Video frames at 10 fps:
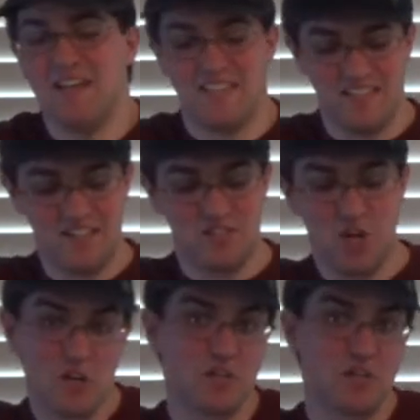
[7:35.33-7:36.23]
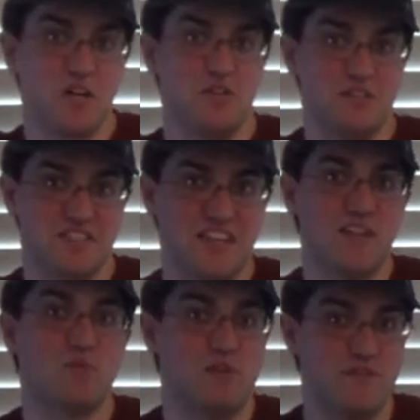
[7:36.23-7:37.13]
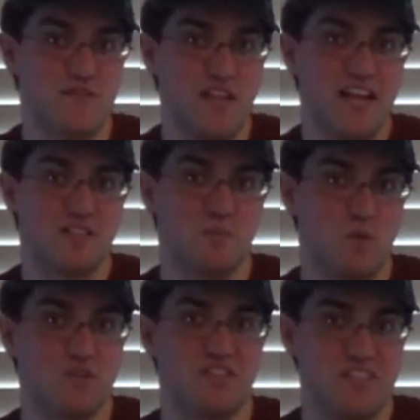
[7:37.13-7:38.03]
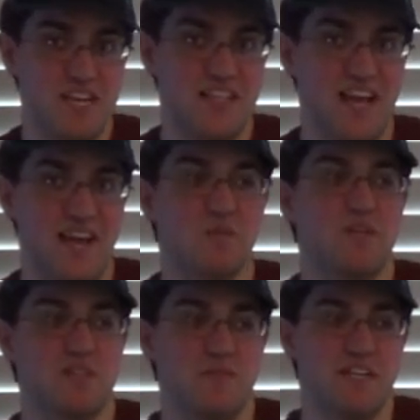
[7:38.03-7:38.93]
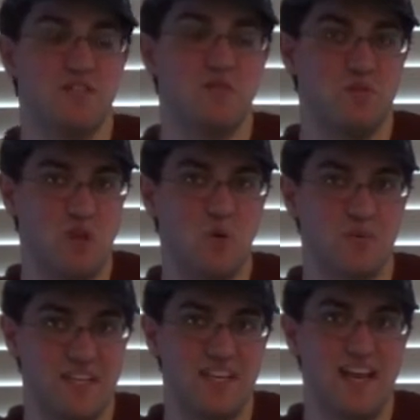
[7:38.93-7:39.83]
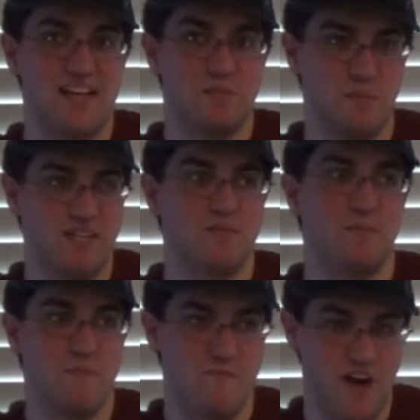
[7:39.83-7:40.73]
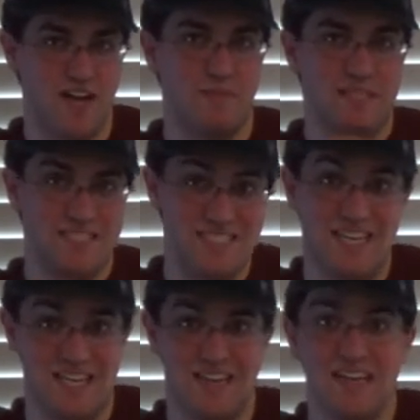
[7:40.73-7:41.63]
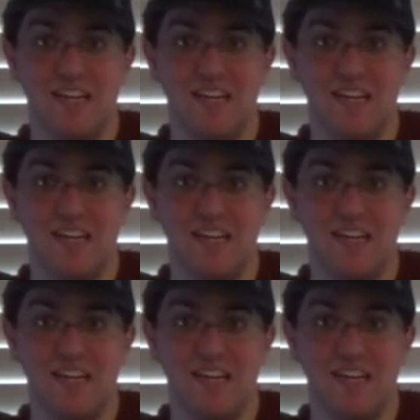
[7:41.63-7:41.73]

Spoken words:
See, darker colored skin reflects more sunlight, which means you don't get as much vitamin D.